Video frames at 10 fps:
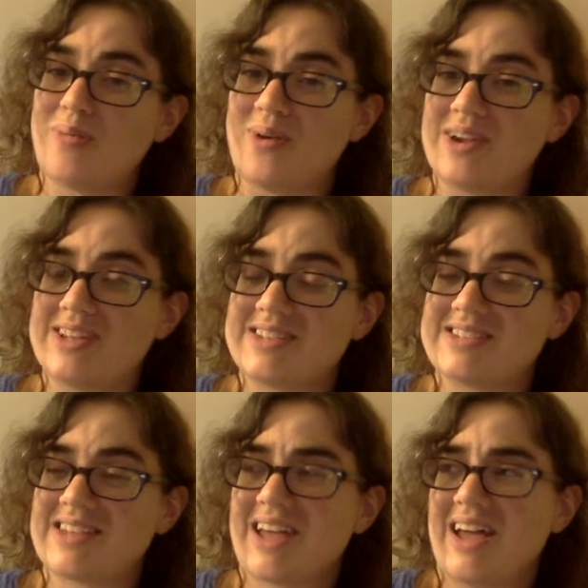
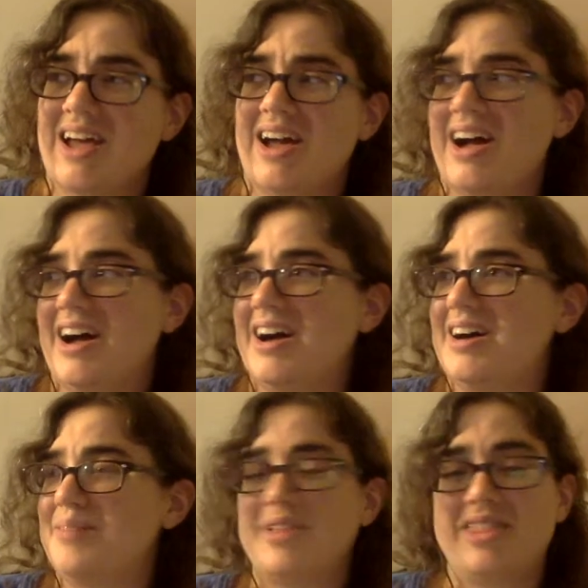points,
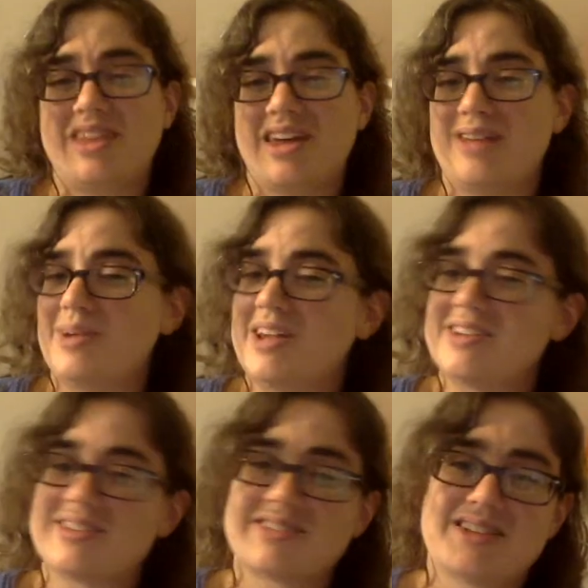but then we can
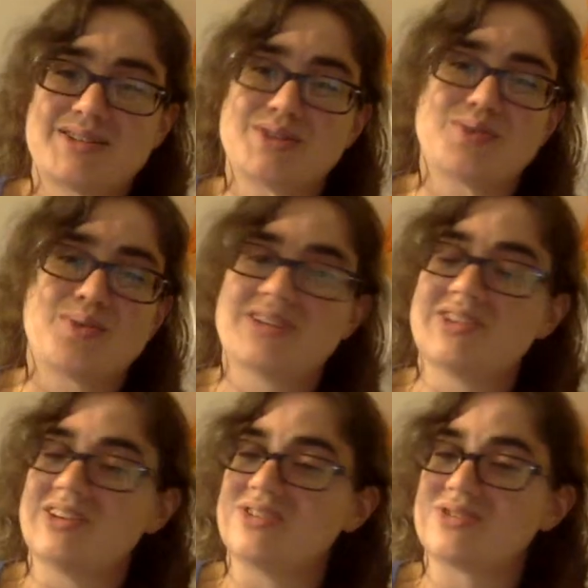just get to Twitch
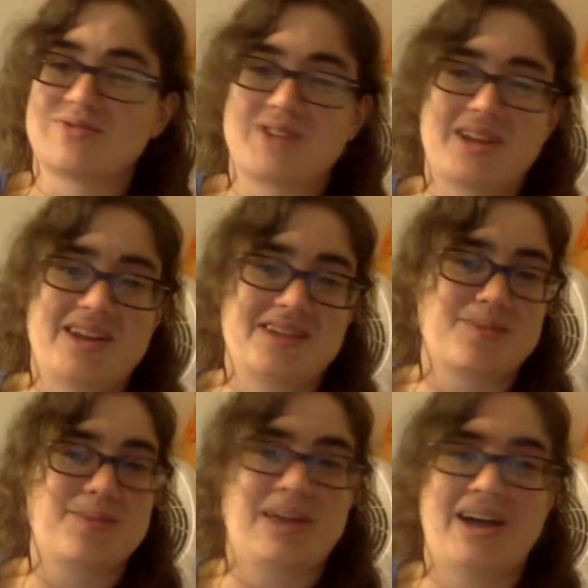and just reading
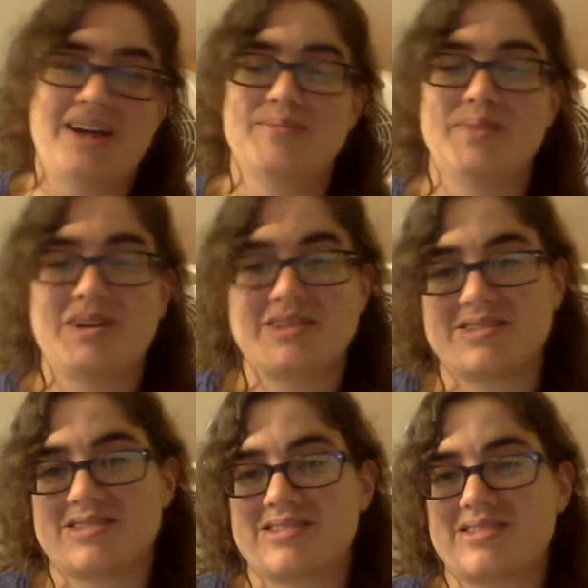some Latin
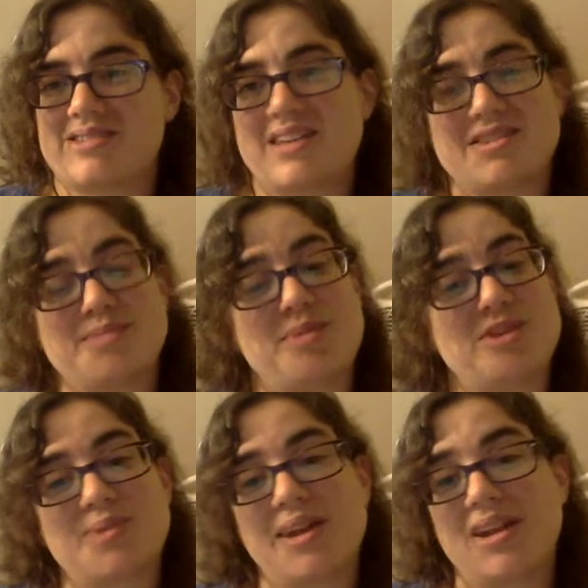because that's the
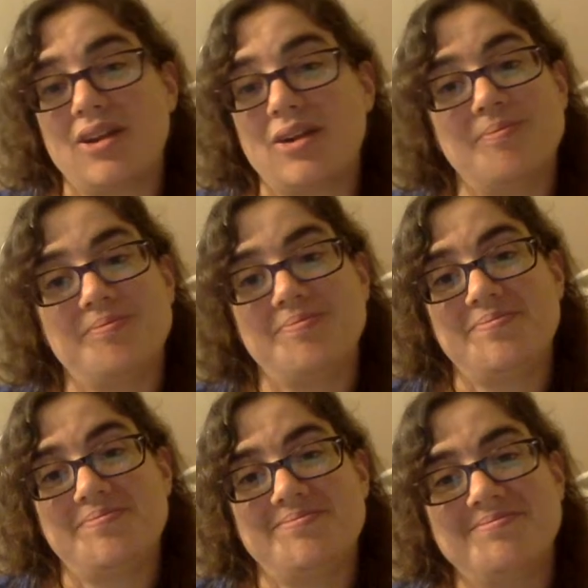best way to learn.
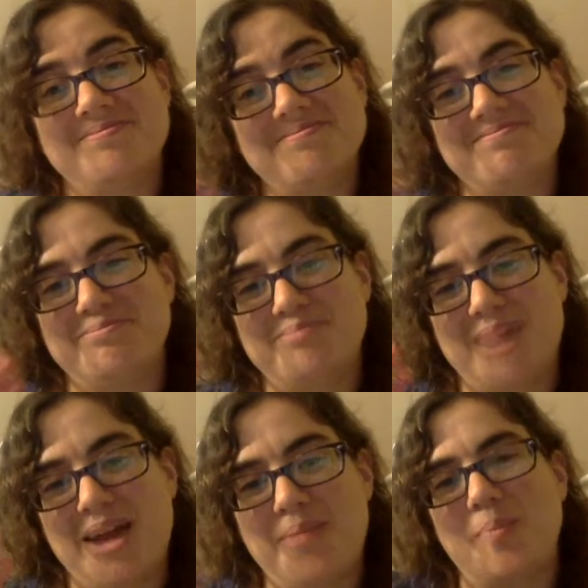
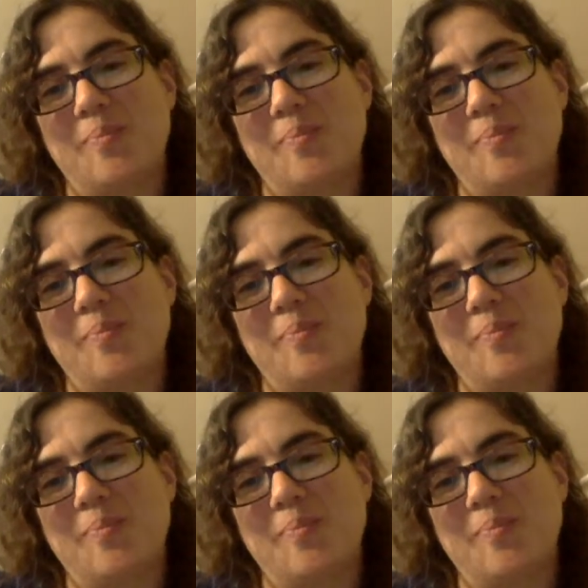Bye!